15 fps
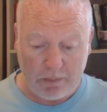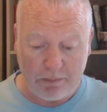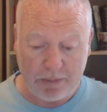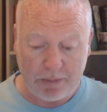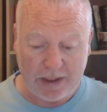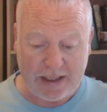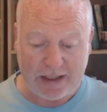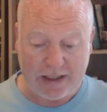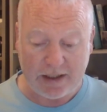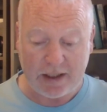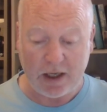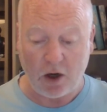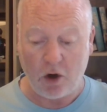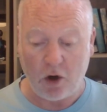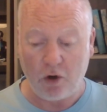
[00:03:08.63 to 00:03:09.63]

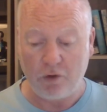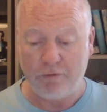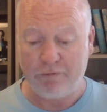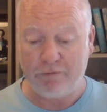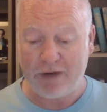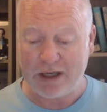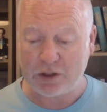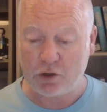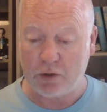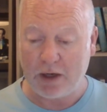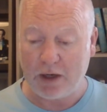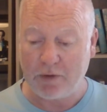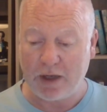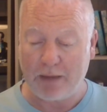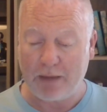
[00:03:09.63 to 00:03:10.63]
beaten on fast
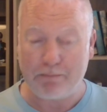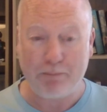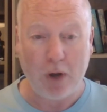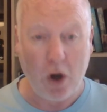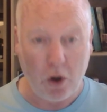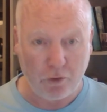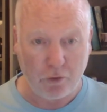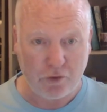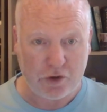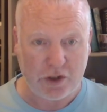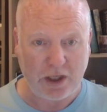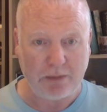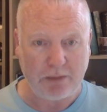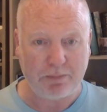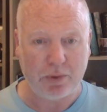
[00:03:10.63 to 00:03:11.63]
ground at
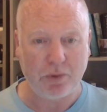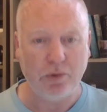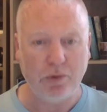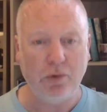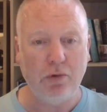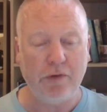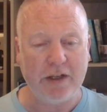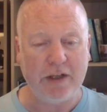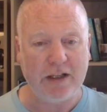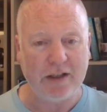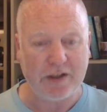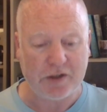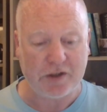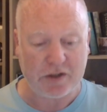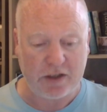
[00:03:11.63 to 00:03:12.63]
Ponty, proving that the
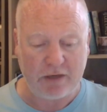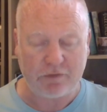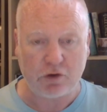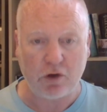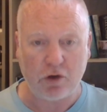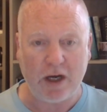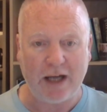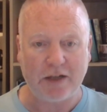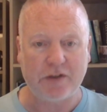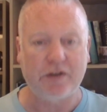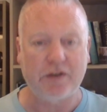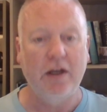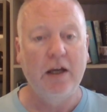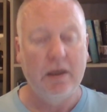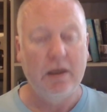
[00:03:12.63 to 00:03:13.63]
stiff
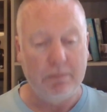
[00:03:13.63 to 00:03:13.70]
tracks,